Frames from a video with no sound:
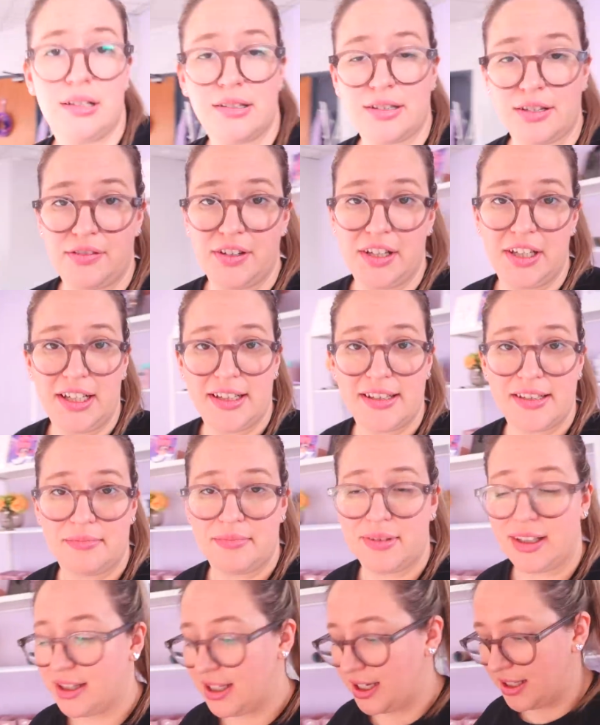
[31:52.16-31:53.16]
so if you need
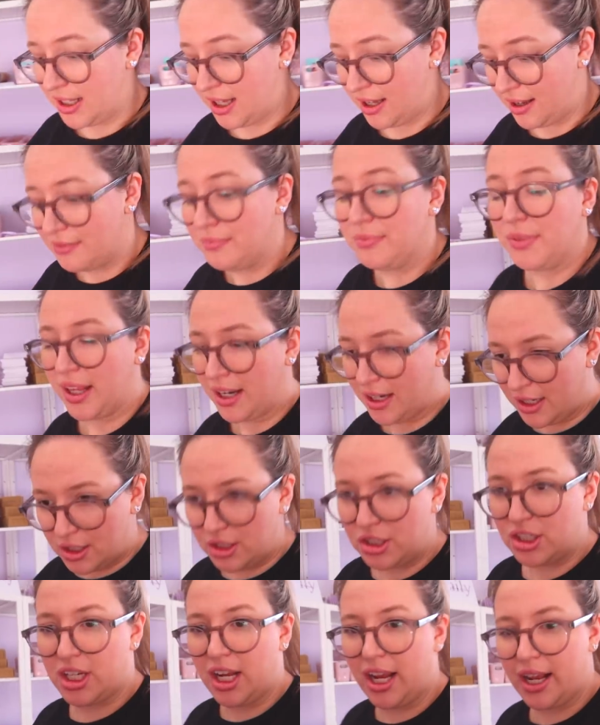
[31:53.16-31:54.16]
something like that then
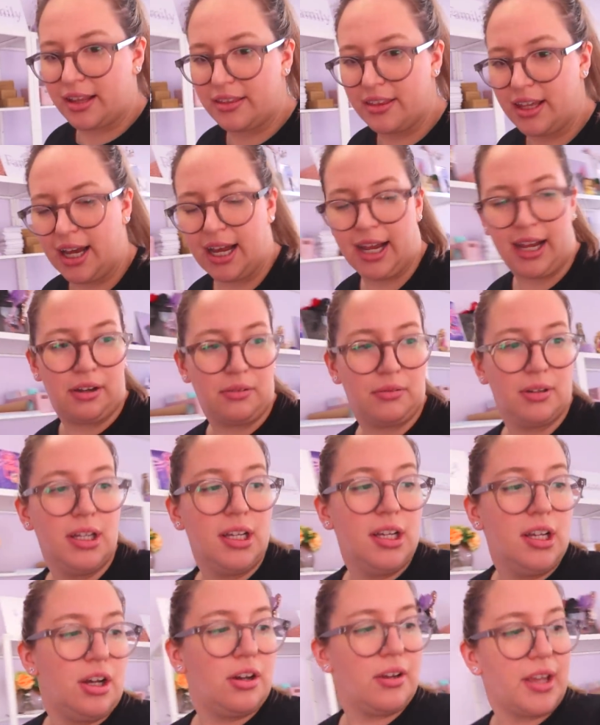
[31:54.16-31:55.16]
check that
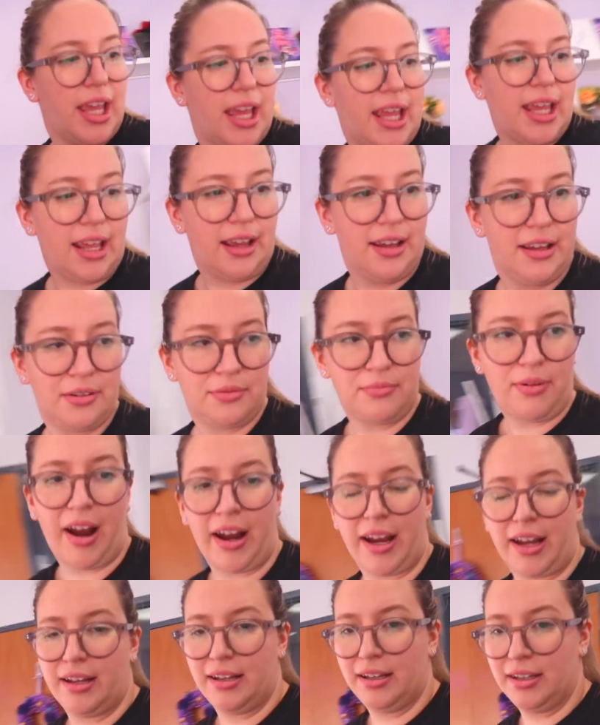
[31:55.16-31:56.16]
out okay
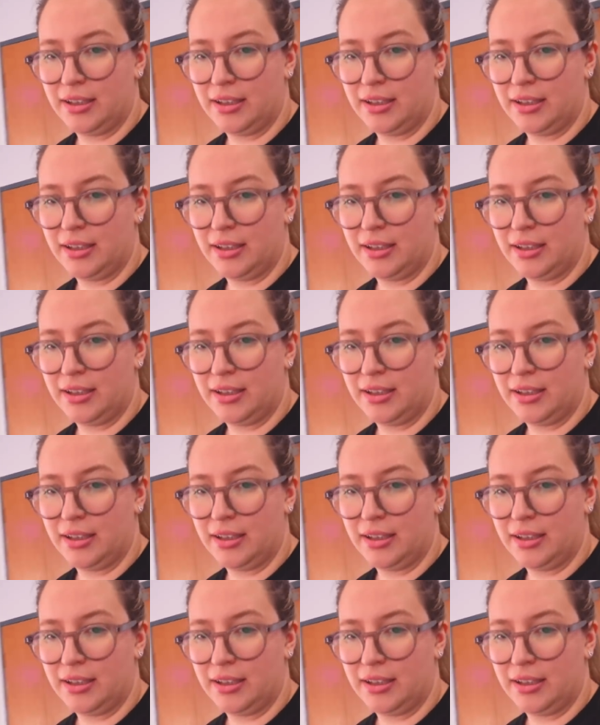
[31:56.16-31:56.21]
right